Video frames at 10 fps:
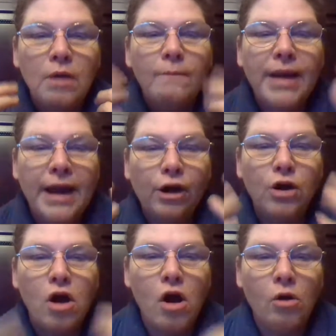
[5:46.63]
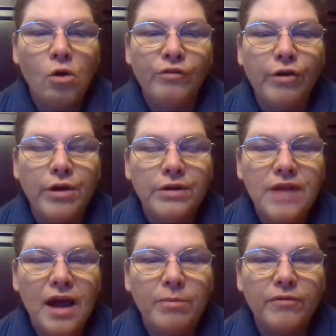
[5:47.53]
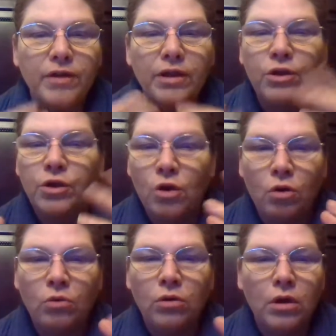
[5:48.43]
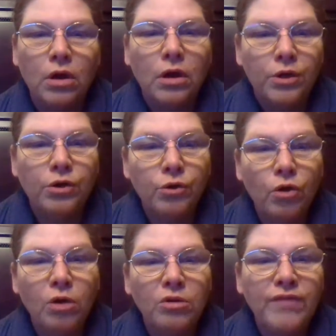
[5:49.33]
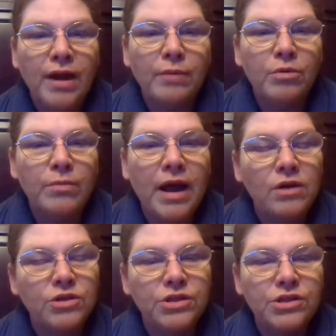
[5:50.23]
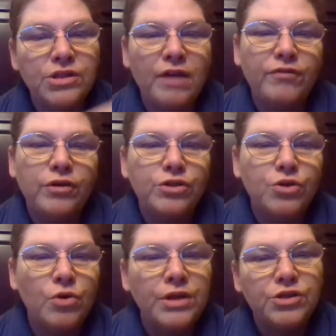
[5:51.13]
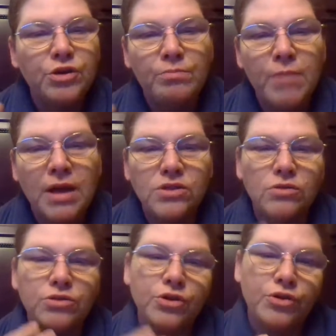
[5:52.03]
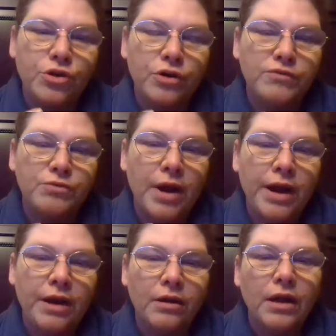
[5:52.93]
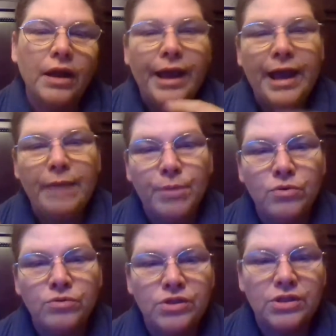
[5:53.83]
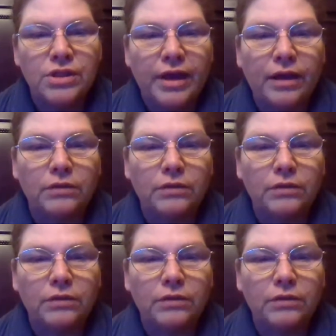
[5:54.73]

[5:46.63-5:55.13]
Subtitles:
But I hurt all over on top of it, Your normal fibromyalgia stuff, your joints, your muscles, your nerves, right? Add bones to that.